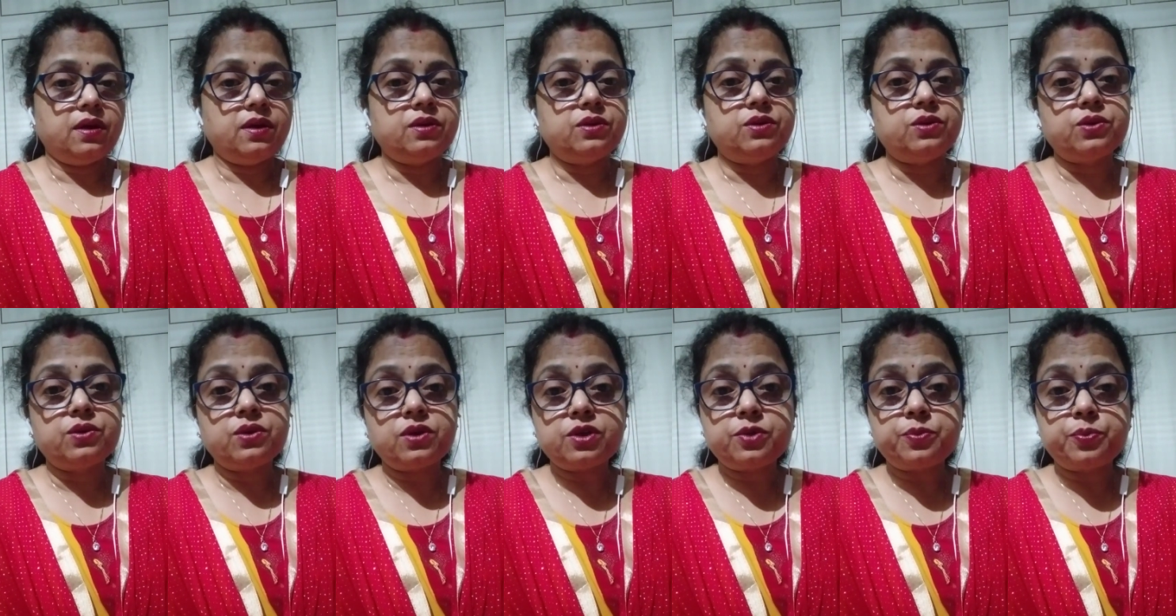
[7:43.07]
Do
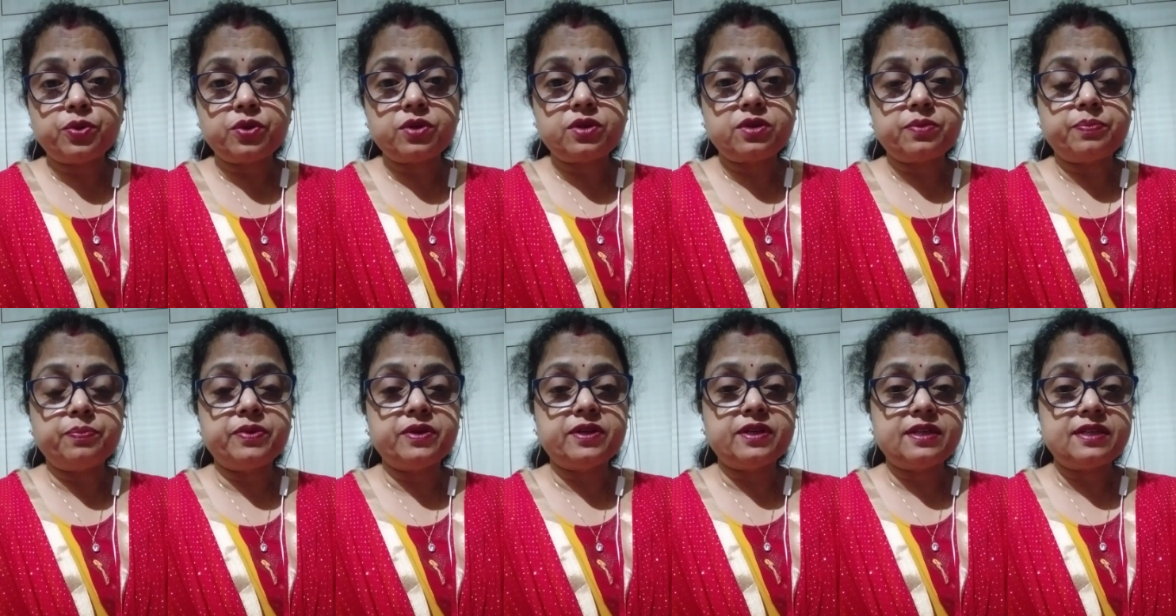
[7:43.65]
not put
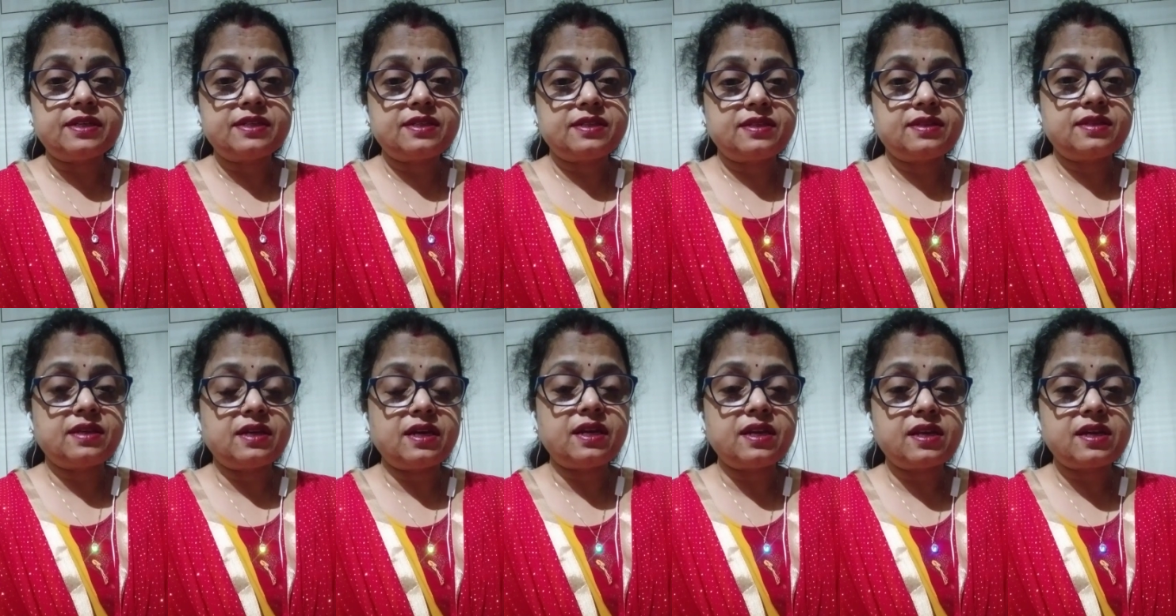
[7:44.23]
birds
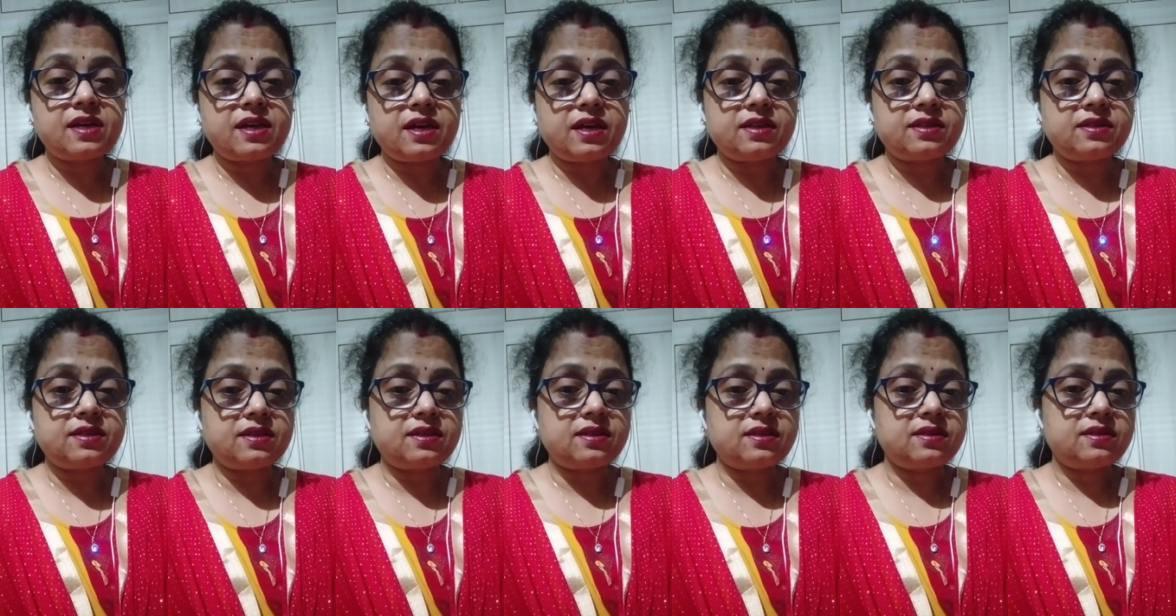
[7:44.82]
in
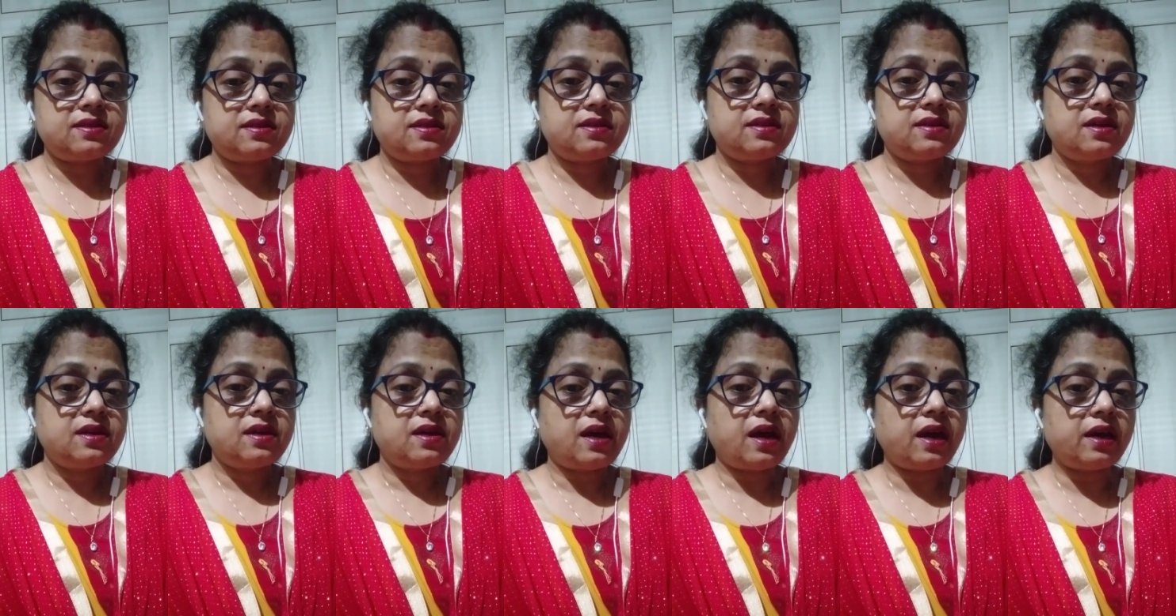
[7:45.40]
cages
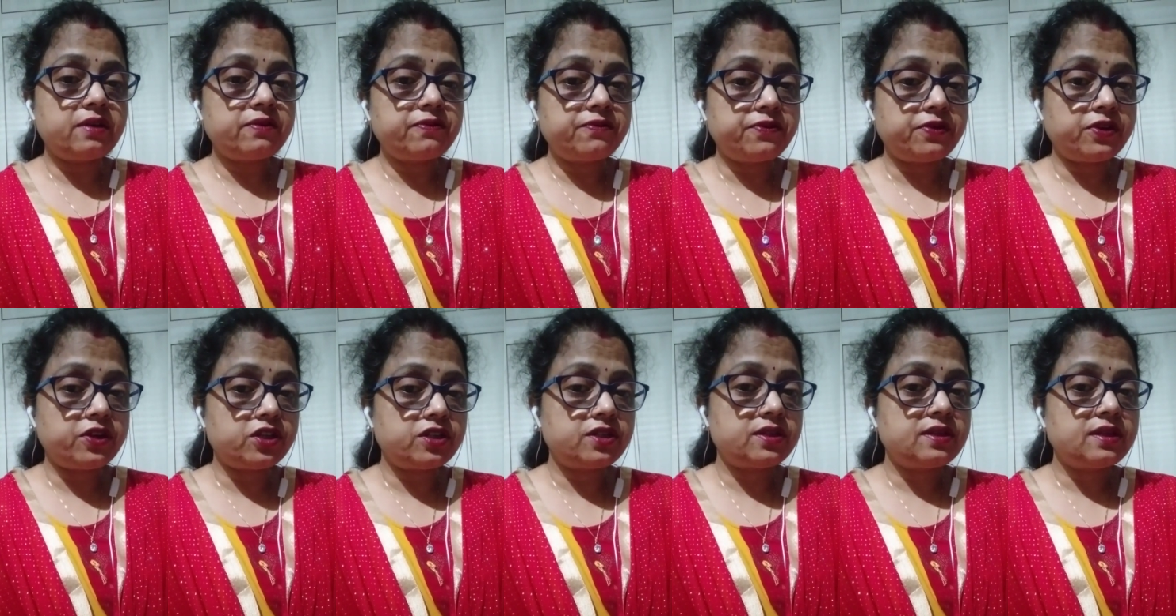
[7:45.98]
and
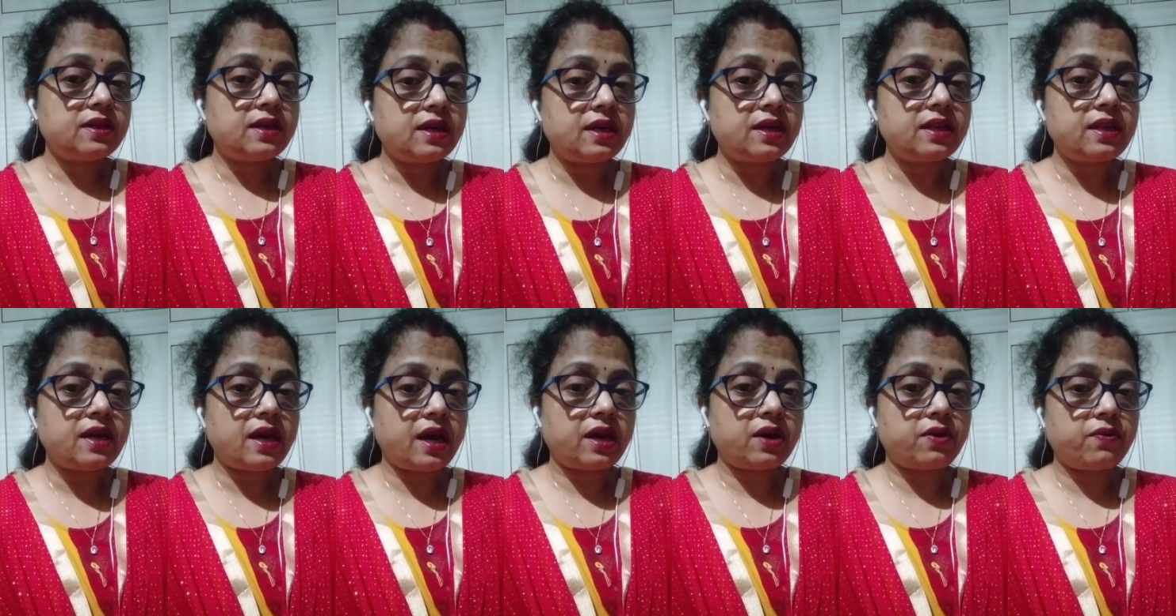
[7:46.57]
fish in
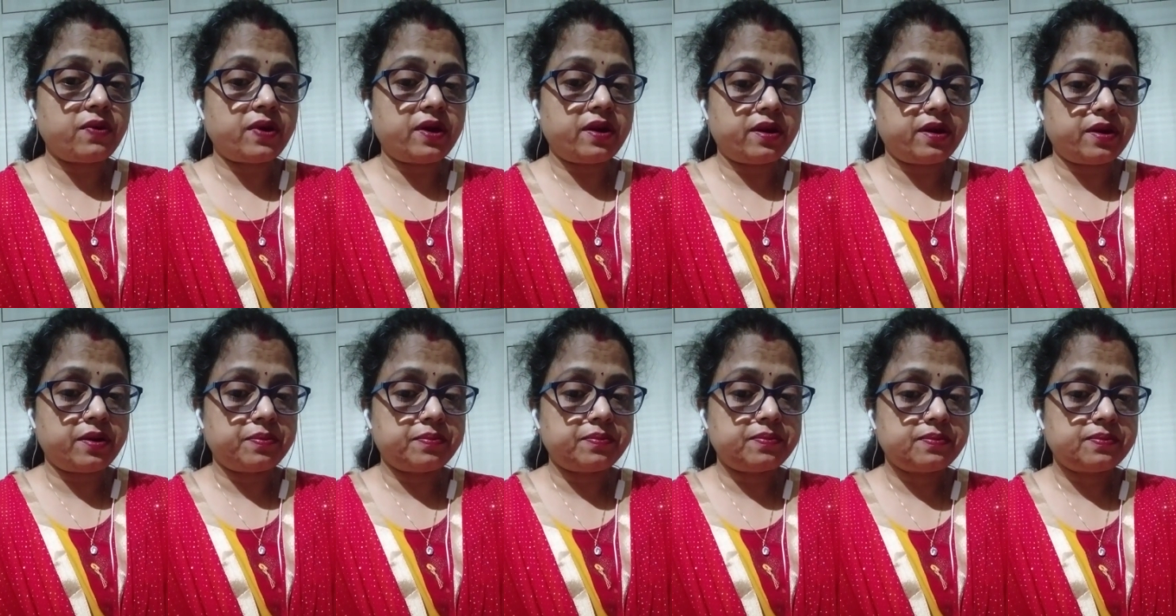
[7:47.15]

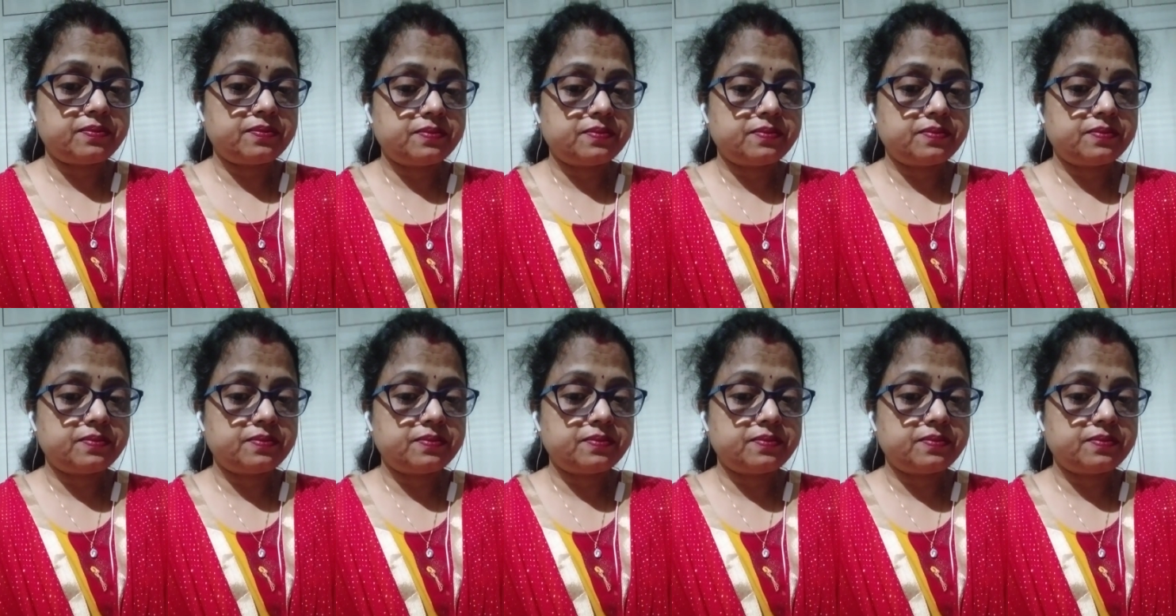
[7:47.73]
aquarium.